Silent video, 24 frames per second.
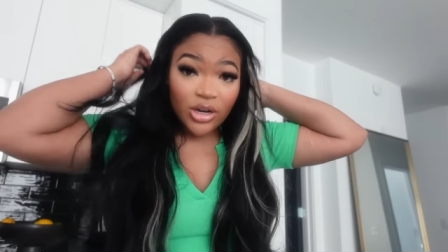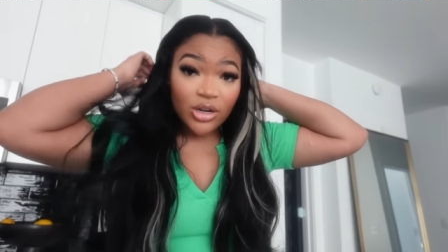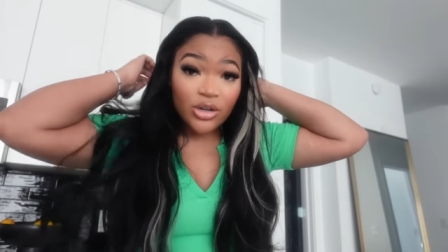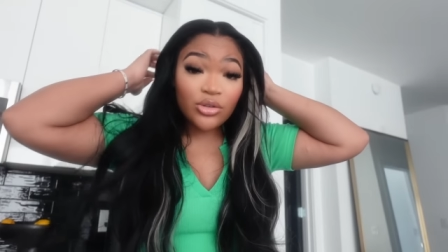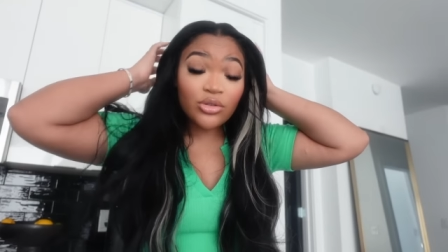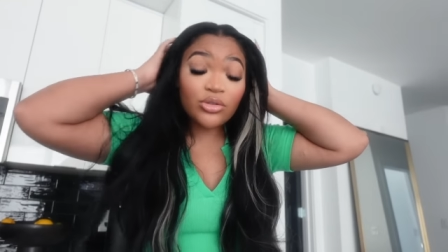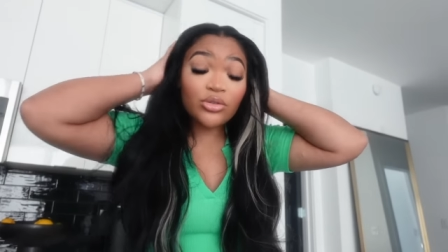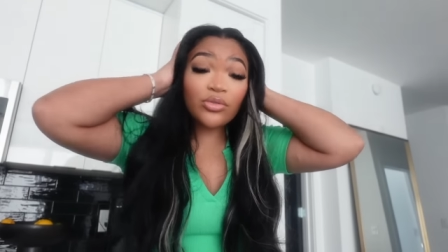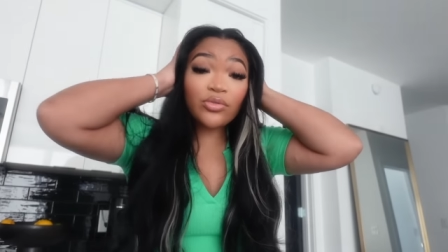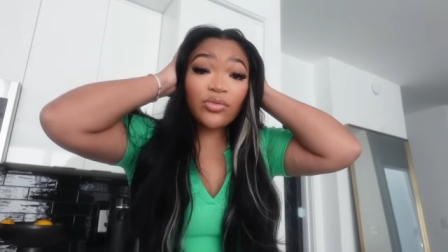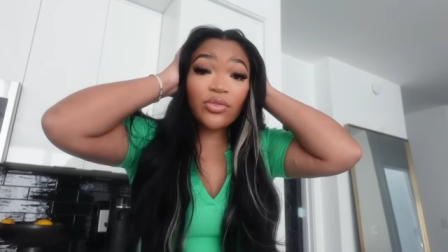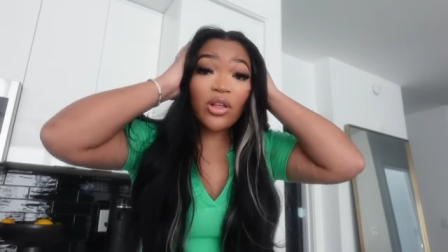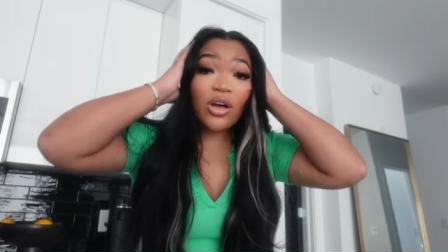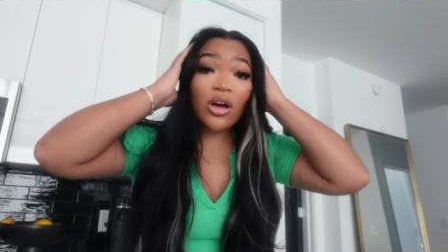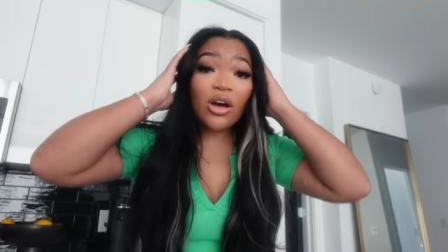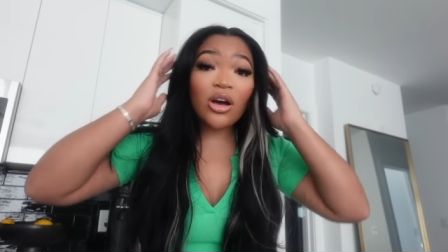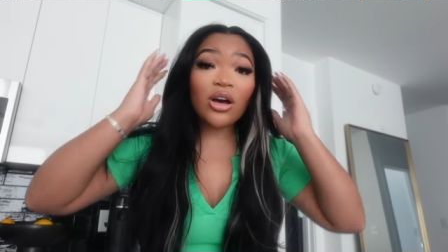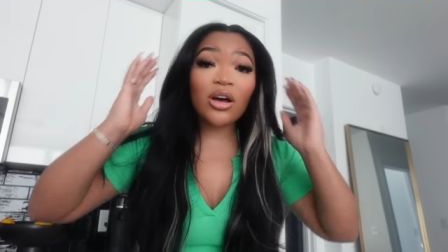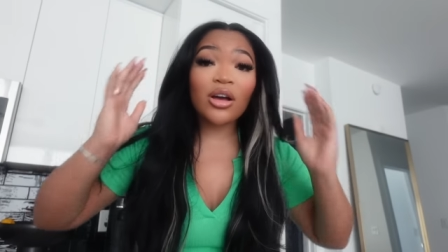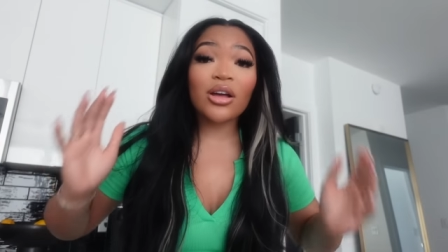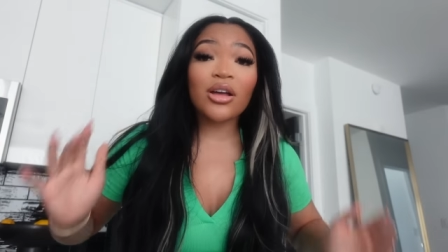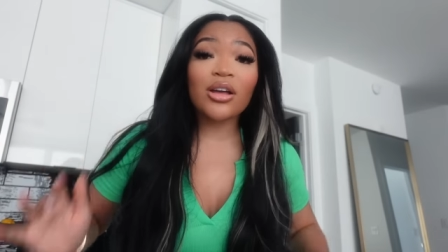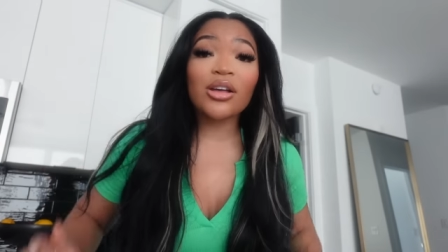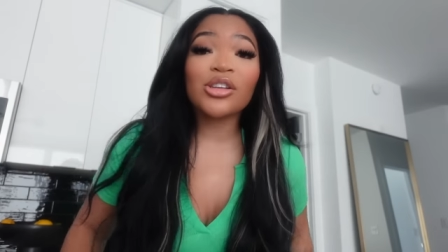a new
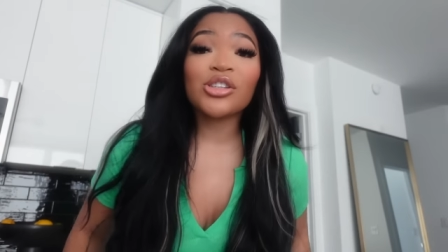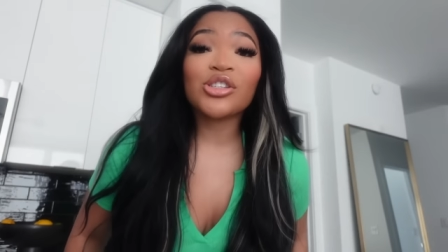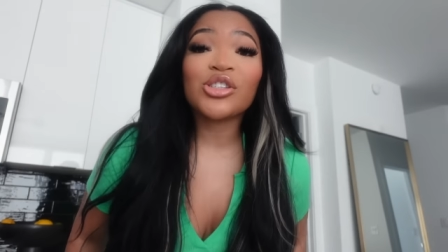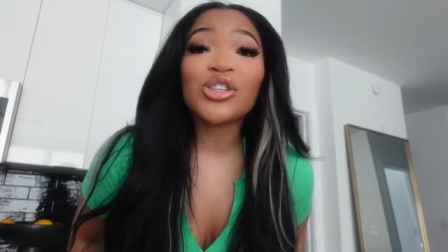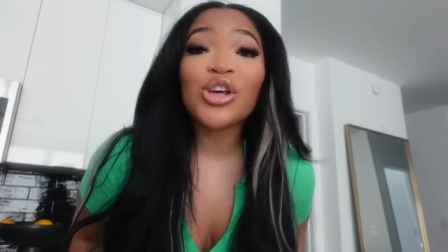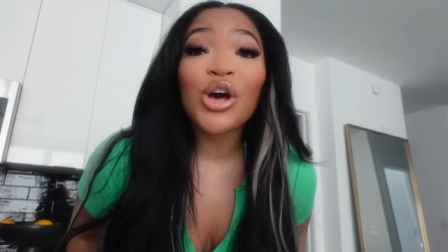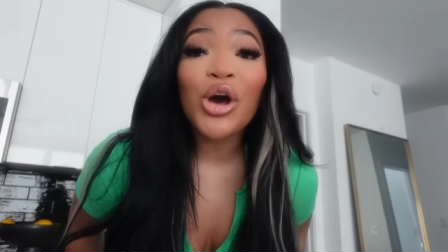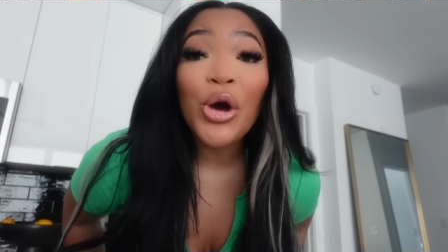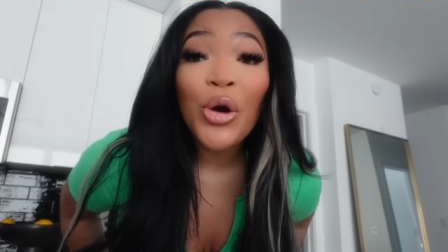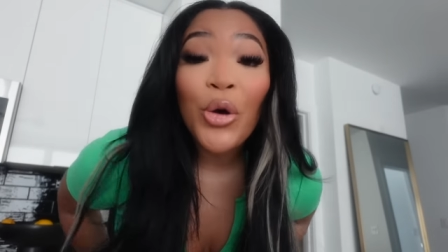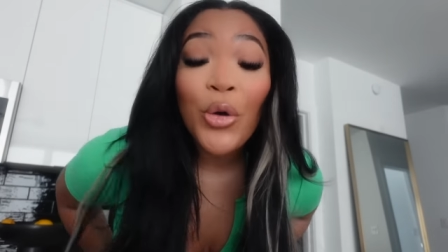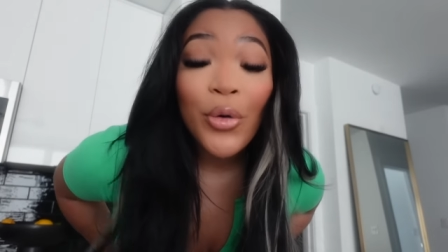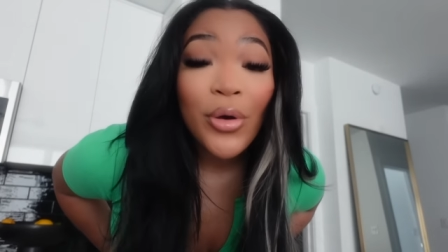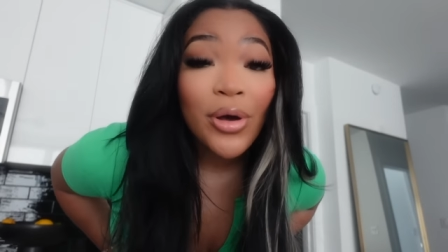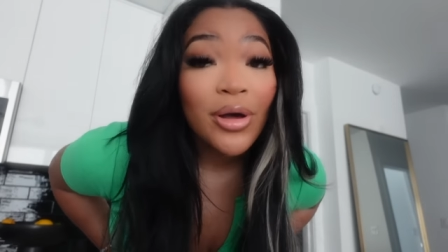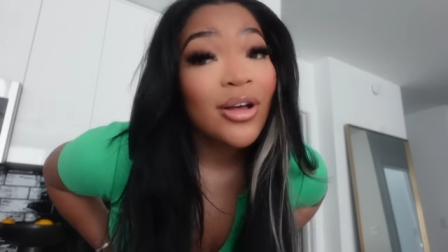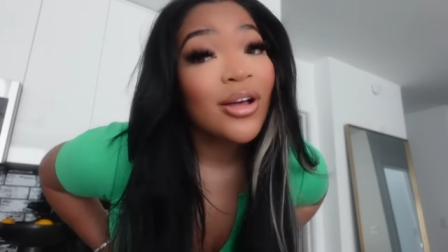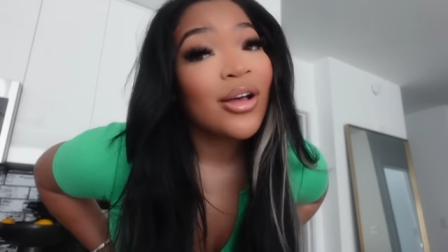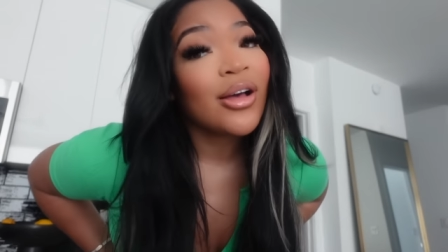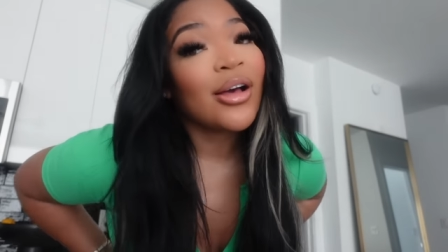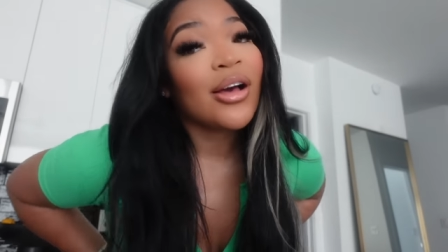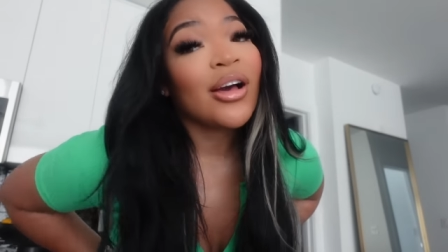vlog so